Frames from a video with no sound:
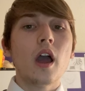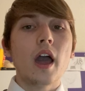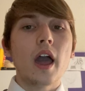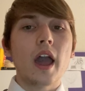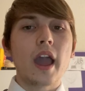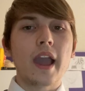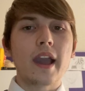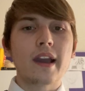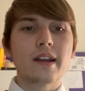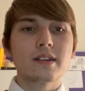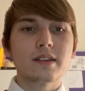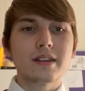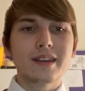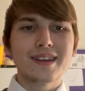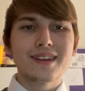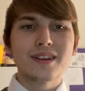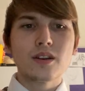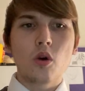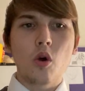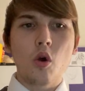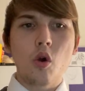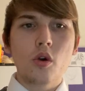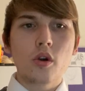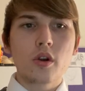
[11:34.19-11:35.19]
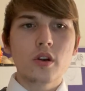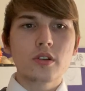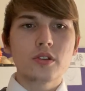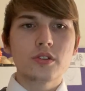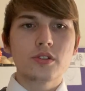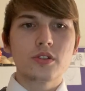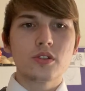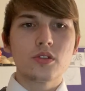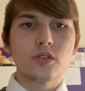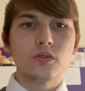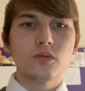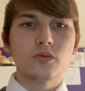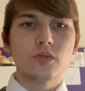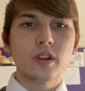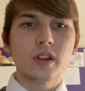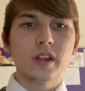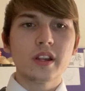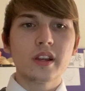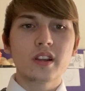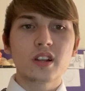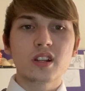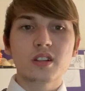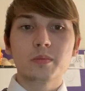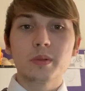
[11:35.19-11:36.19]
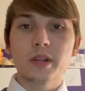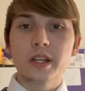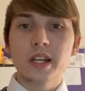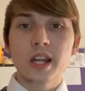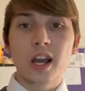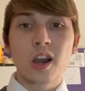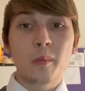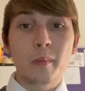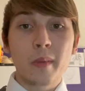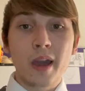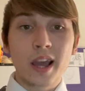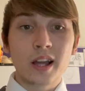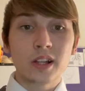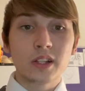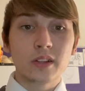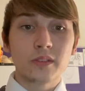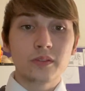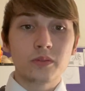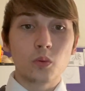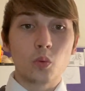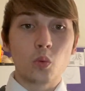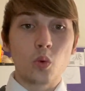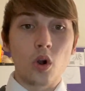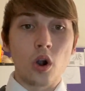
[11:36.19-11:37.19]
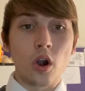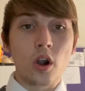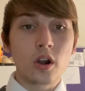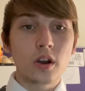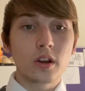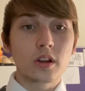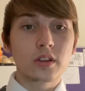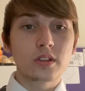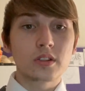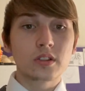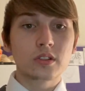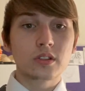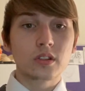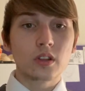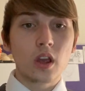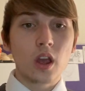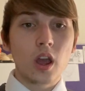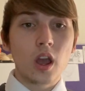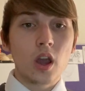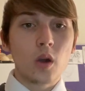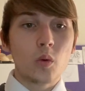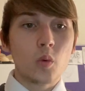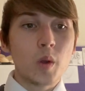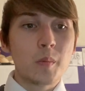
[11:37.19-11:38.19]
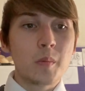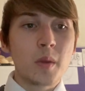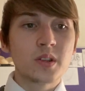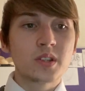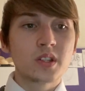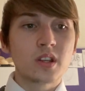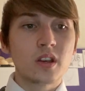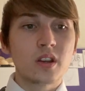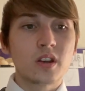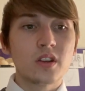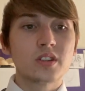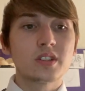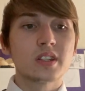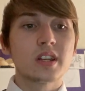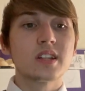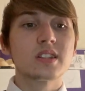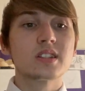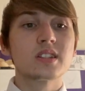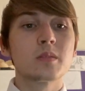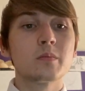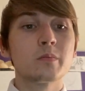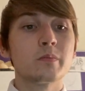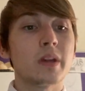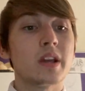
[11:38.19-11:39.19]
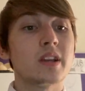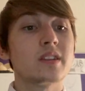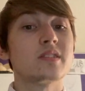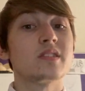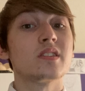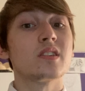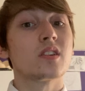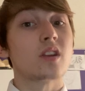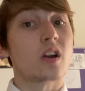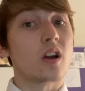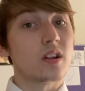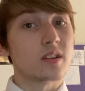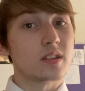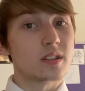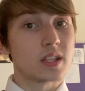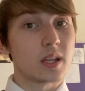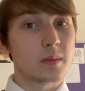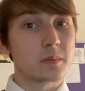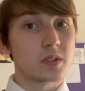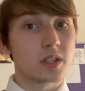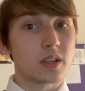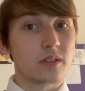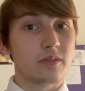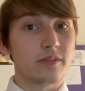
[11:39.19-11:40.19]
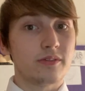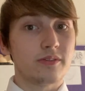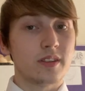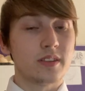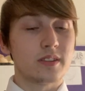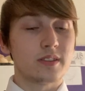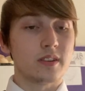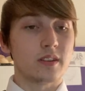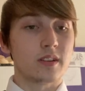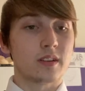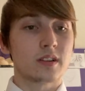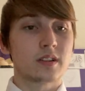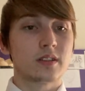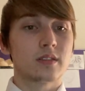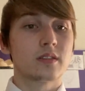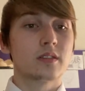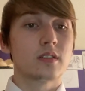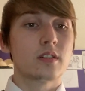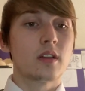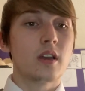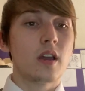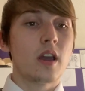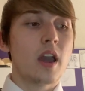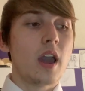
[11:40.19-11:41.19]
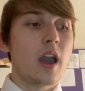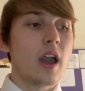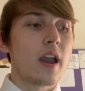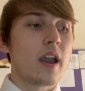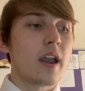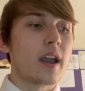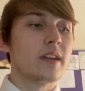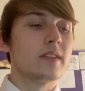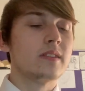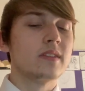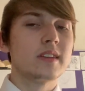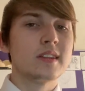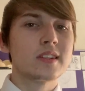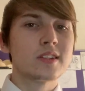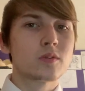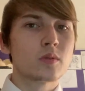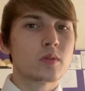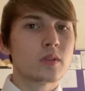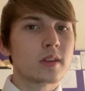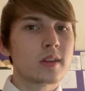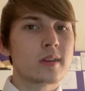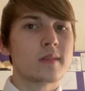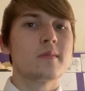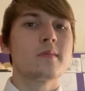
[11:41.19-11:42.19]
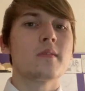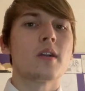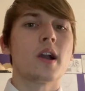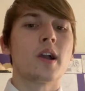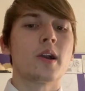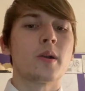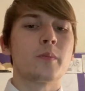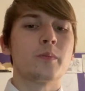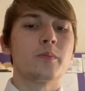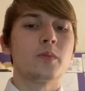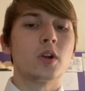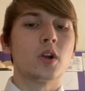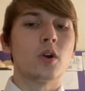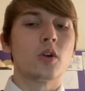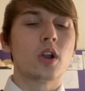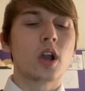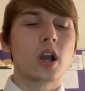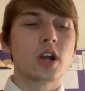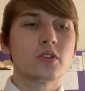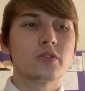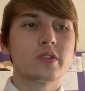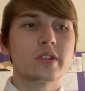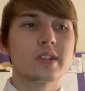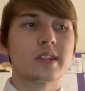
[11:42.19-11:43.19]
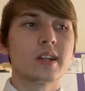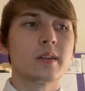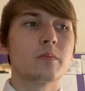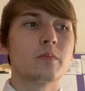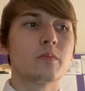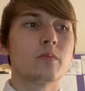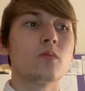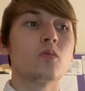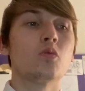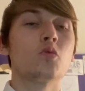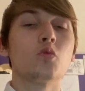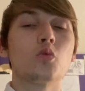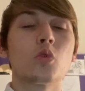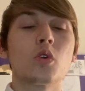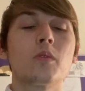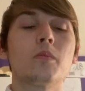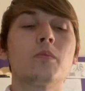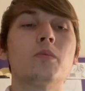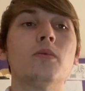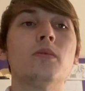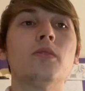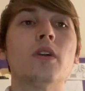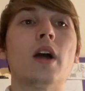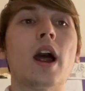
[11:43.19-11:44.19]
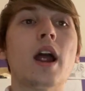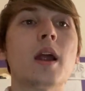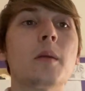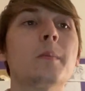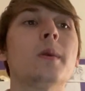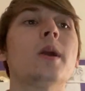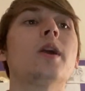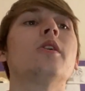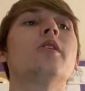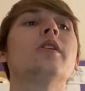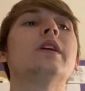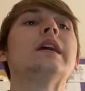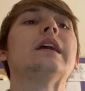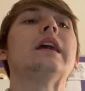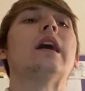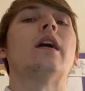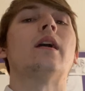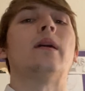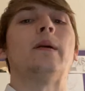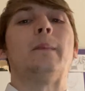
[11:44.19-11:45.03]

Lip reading: And in order to really explain how maglev works, we must understand some basic concepts of physics. And these were the countries that were primary